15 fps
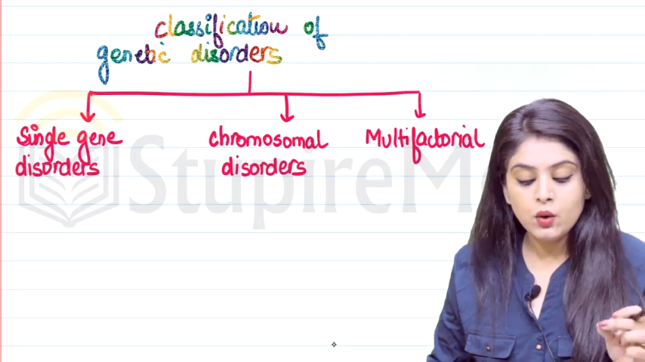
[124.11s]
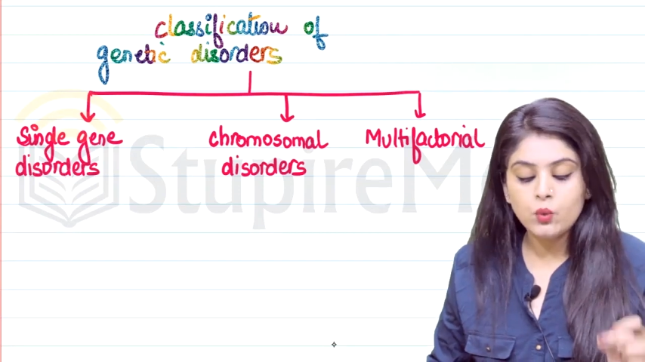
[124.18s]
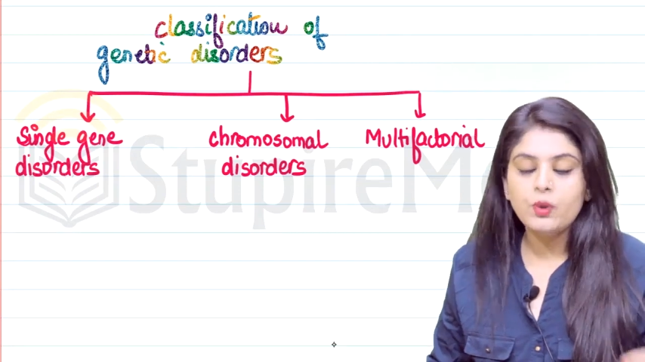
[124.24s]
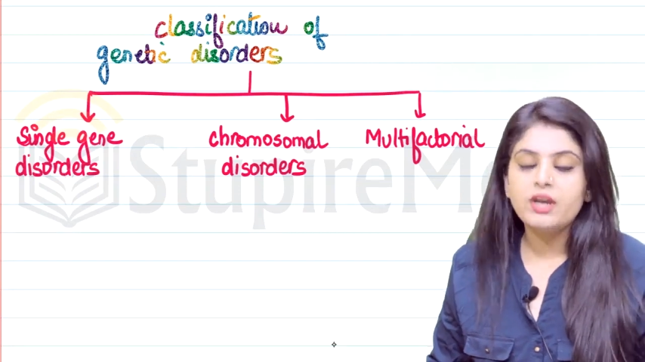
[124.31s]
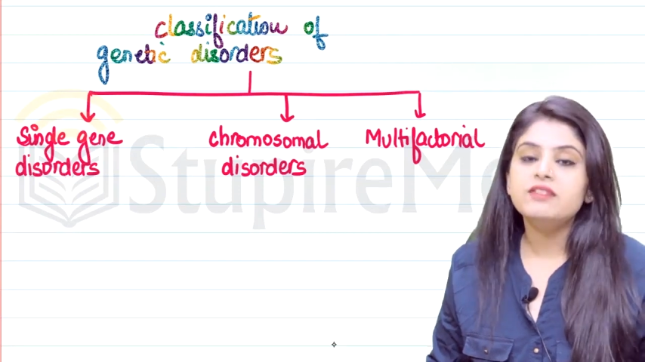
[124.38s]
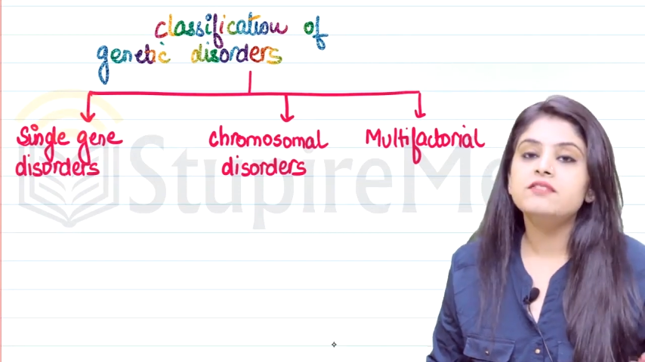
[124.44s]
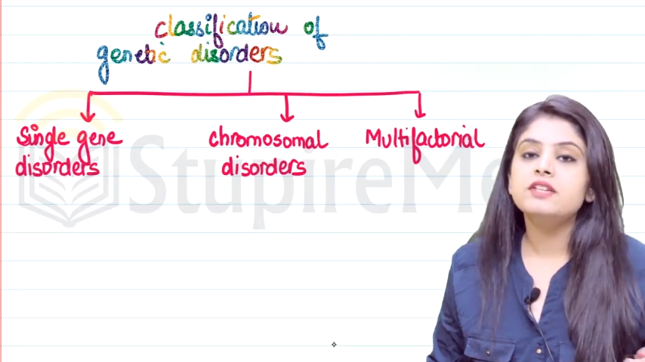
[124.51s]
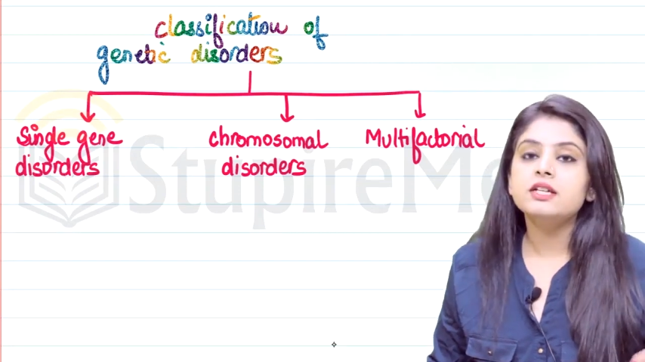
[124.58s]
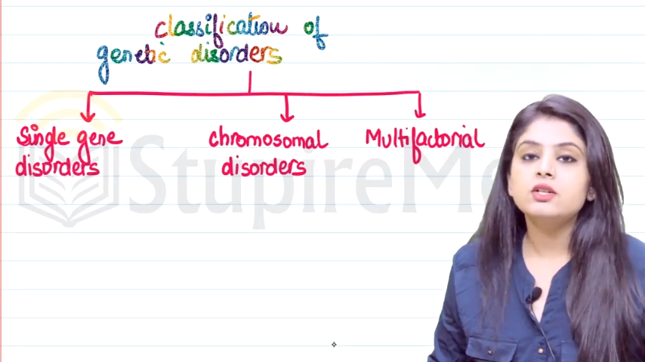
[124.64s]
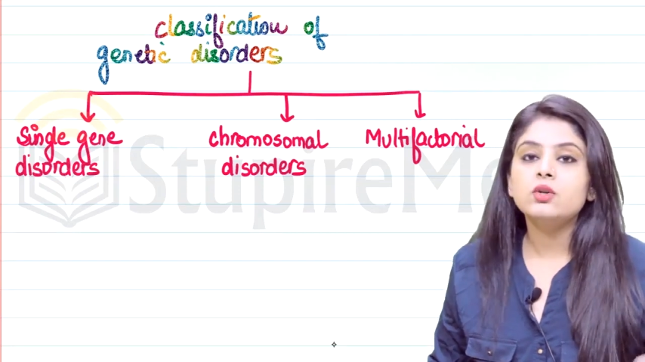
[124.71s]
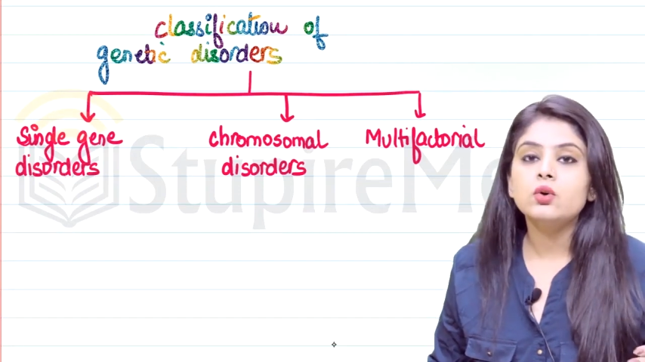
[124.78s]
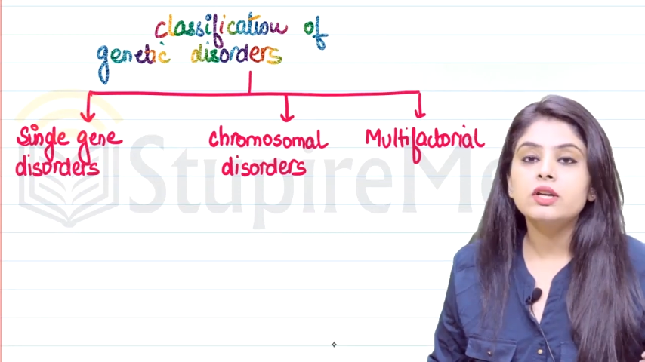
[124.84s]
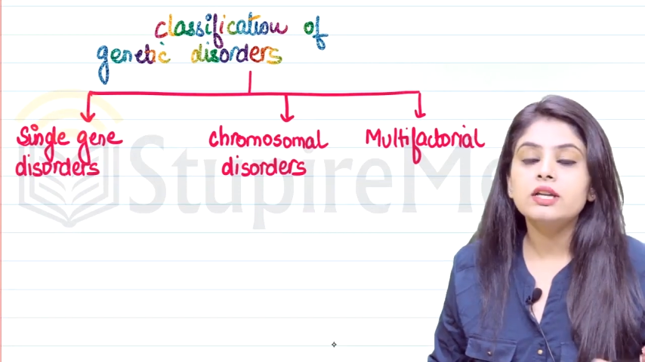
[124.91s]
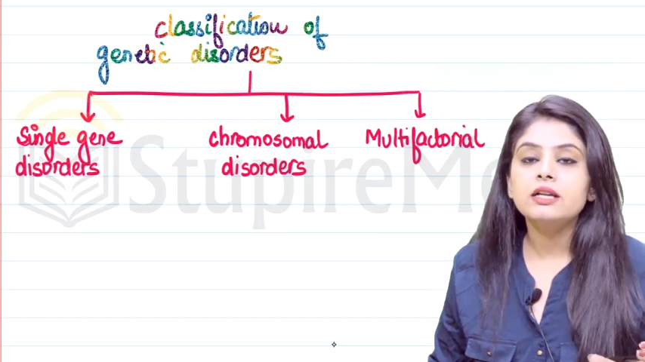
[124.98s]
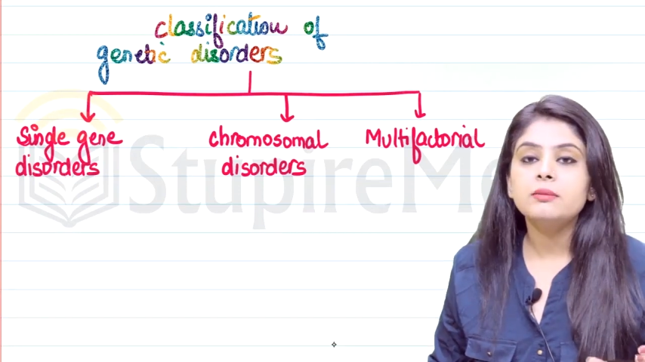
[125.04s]
When we are
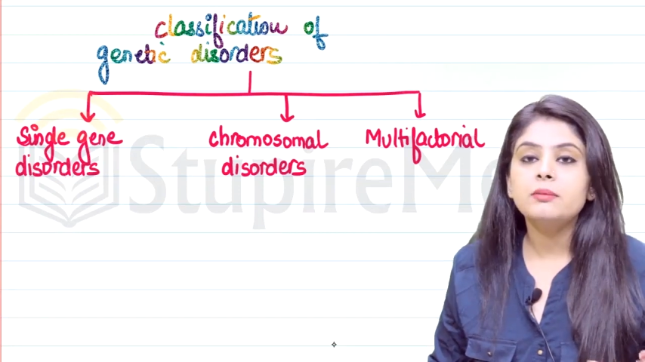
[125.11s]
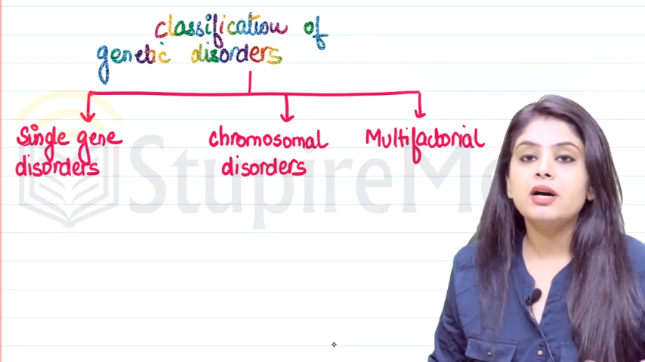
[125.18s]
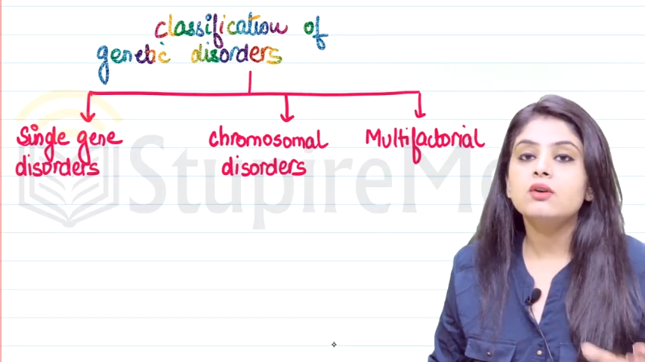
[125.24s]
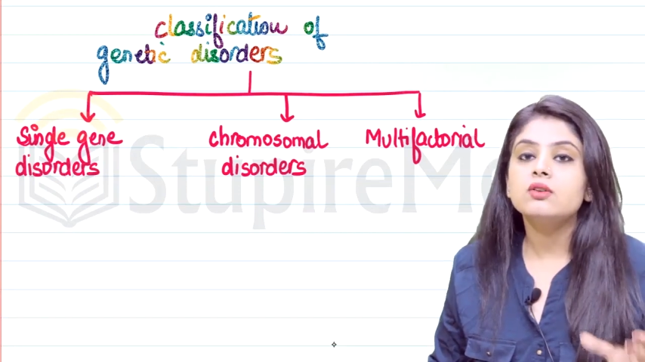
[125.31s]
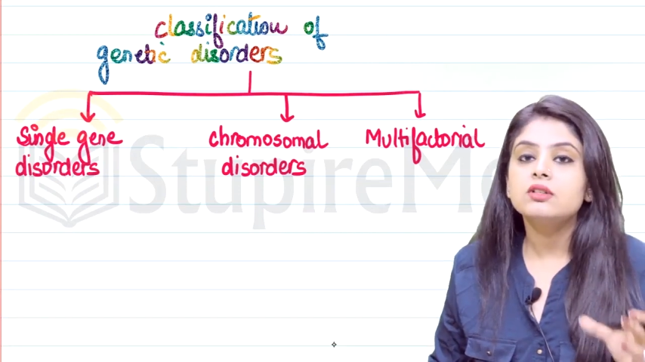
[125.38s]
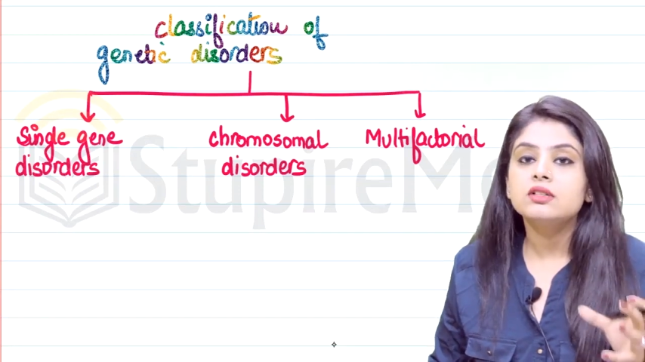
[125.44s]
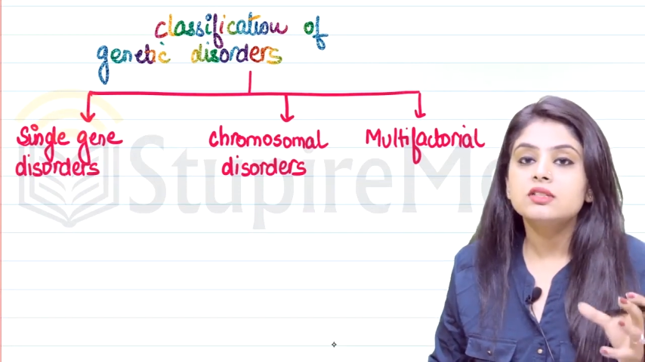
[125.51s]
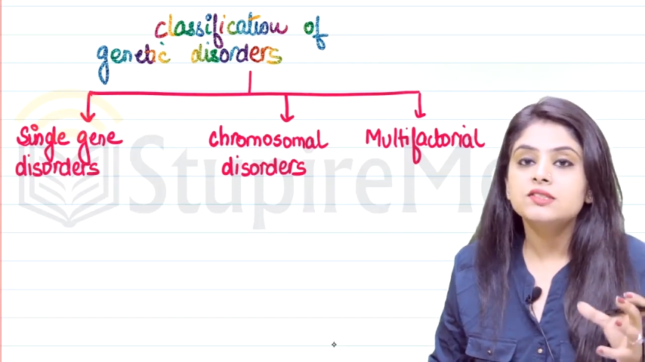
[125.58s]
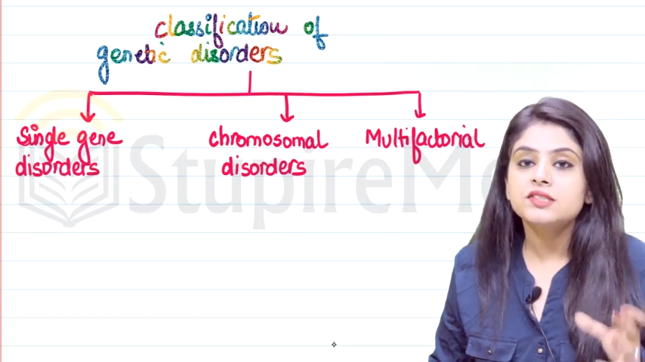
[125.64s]
talking about